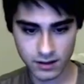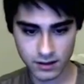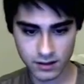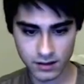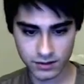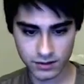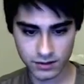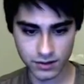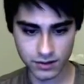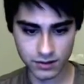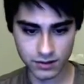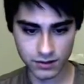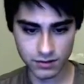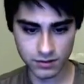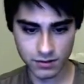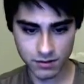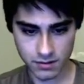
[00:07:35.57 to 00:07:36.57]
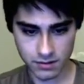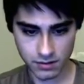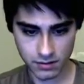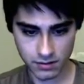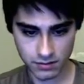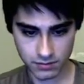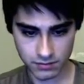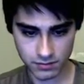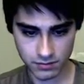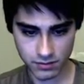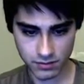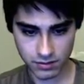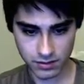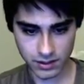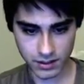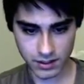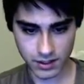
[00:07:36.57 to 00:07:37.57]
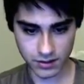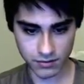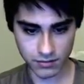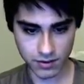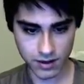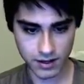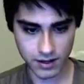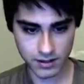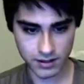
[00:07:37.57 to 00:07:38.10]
So, 1,